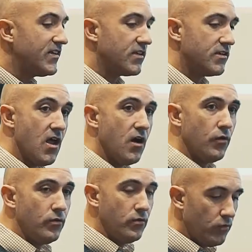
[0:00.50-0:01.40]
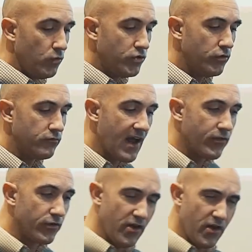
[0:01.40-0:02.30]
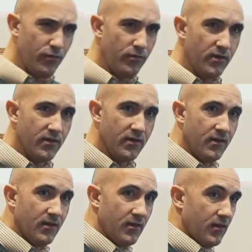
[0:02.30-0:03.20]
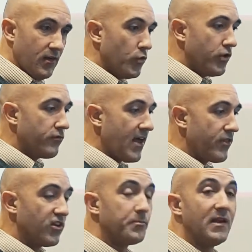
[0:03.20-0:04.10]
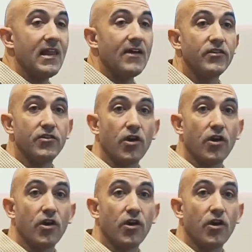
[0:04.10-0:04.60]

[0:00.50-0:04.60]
it's a no, would you rather know, or would you rather just be left in the